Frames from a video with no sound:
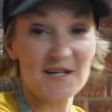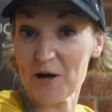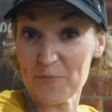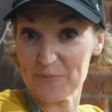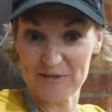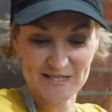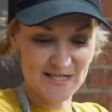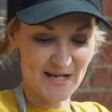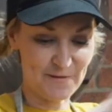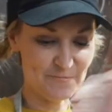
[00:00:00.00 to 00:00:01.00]
it up a bit
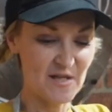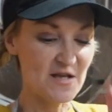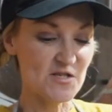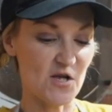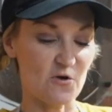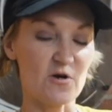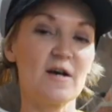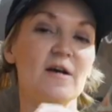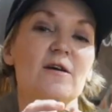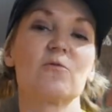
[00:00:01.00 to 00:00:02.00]
today. So
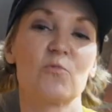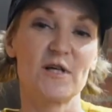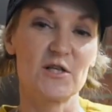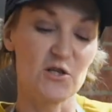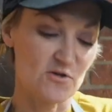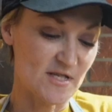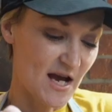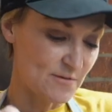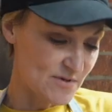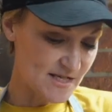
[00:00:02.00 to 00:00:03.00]
we're going to use a
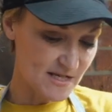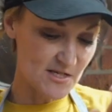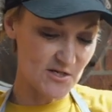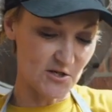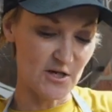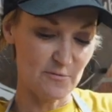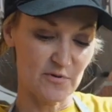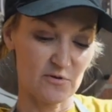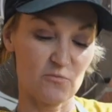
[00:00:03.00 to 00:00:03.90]
hibiscus syrup.